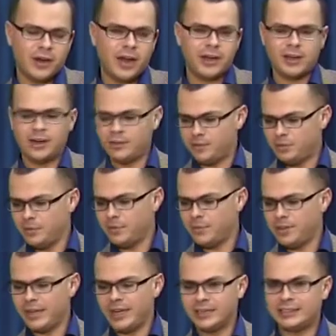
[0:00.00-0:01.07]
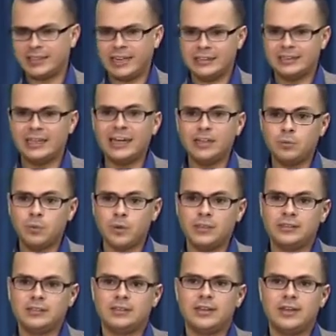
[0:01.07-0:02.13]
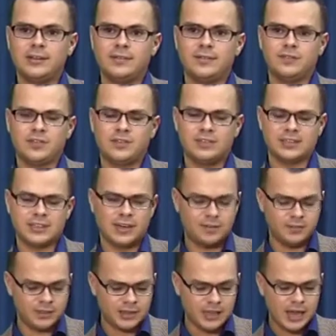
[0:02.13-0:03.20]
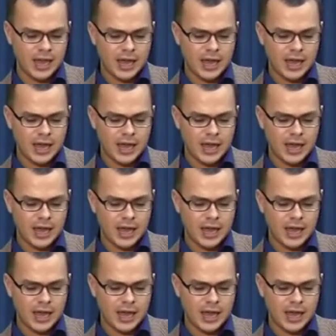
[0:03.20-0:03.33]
I can't remember the exact date when they discovered.